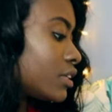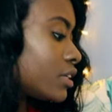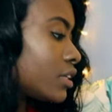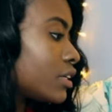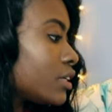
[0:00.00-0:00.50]

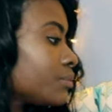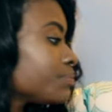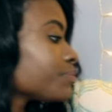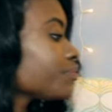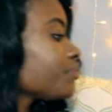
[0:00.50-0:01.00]

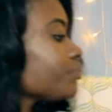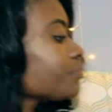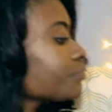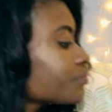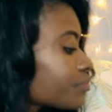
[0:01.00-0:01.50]

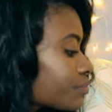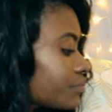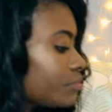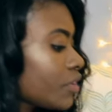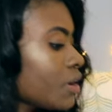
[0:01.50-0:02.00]

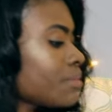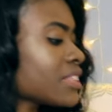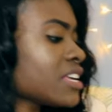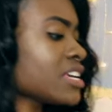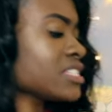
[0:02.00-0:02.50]
My
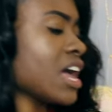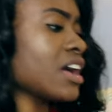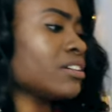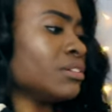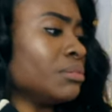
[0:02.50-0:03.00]
thing is
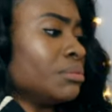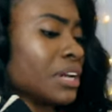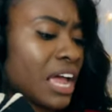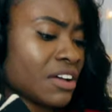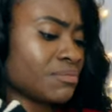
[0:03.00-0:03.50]
that,
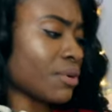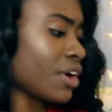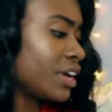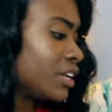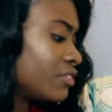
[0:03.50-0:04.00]
would I have
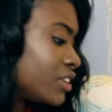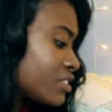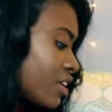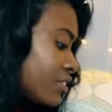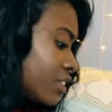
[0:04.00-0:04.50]
bought any of
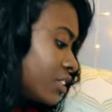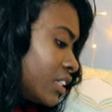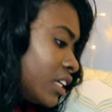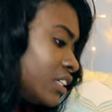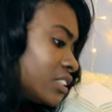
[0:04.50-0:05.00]
these other
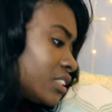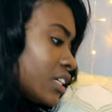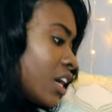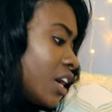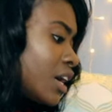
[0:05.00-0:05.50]
things?
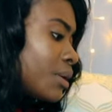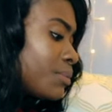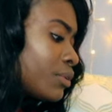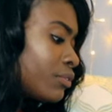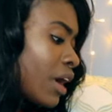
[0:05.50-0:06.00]

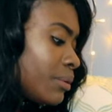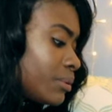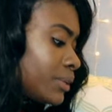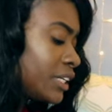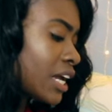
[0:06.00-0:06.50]

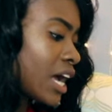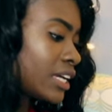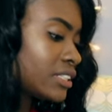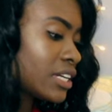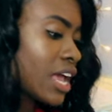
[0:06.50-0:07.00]
Probably not.
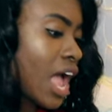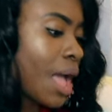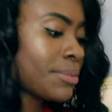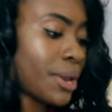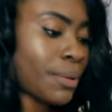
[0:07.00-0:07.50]

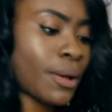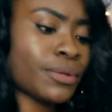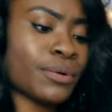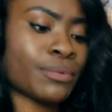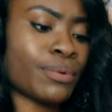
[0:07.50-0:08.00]
I mean, I
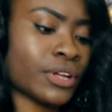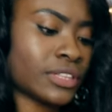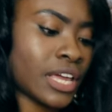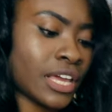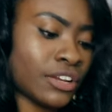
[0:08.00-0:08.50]
probably would have bought
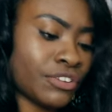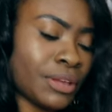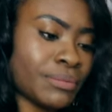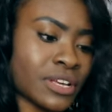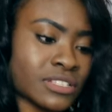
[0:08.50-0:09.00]
the hand
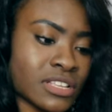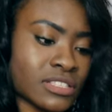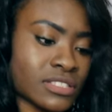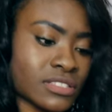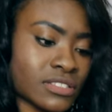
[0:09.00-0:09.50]
cream, because
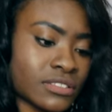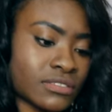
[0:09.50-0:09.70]
it's...